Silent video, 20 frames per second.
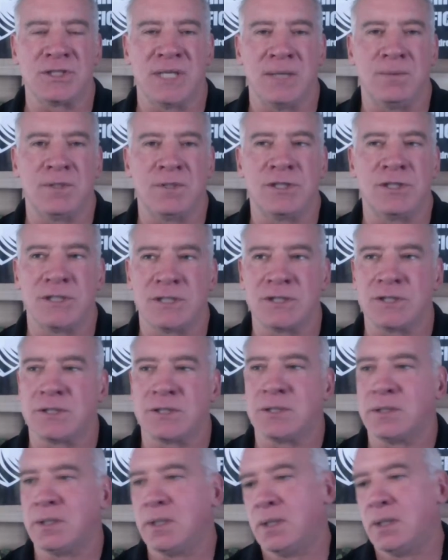They were
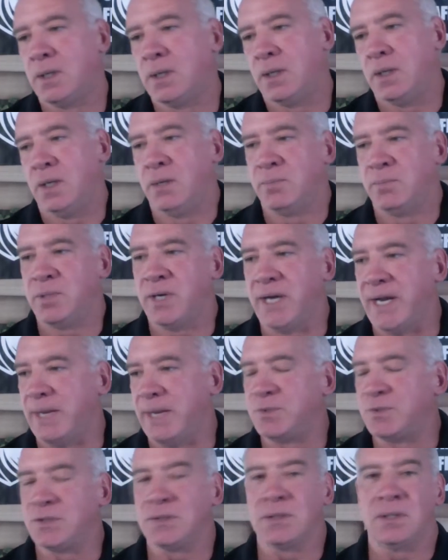just
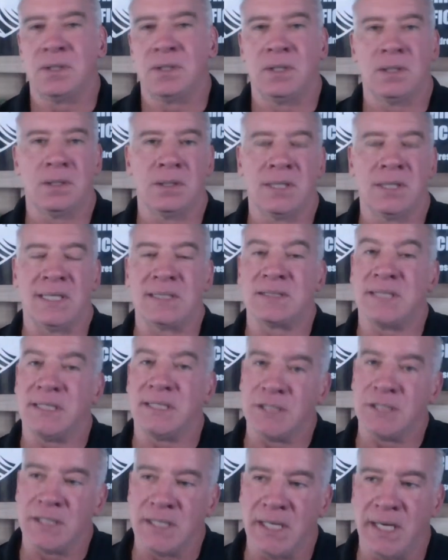perhaps less
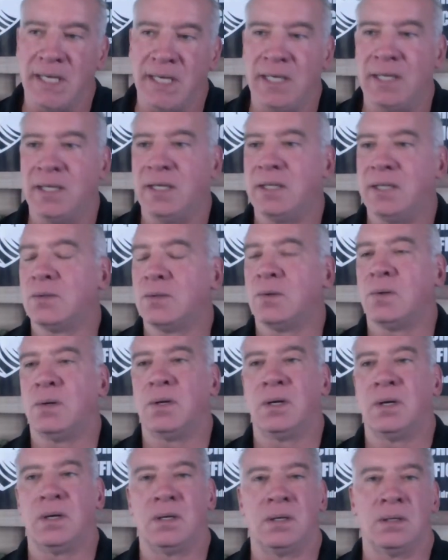educated
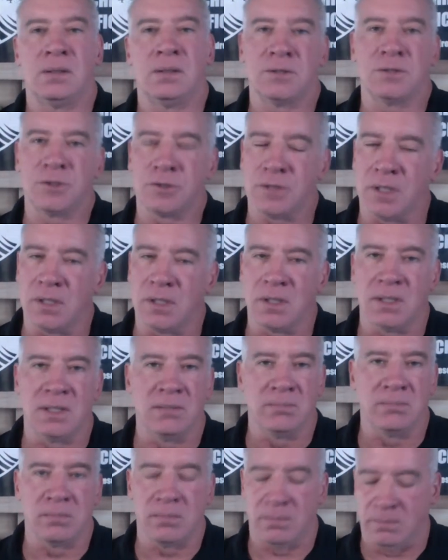or
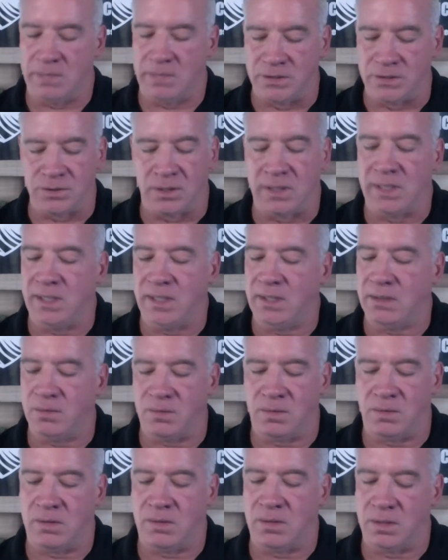struggling mentally
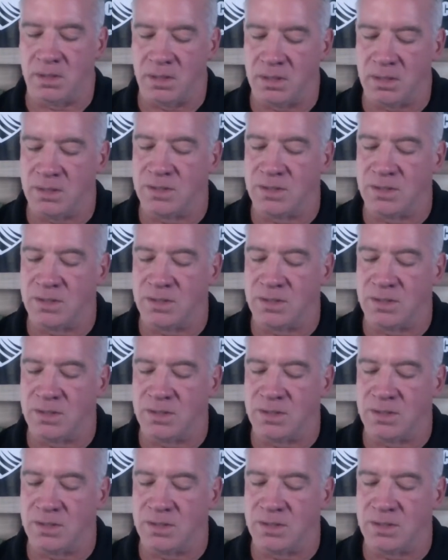or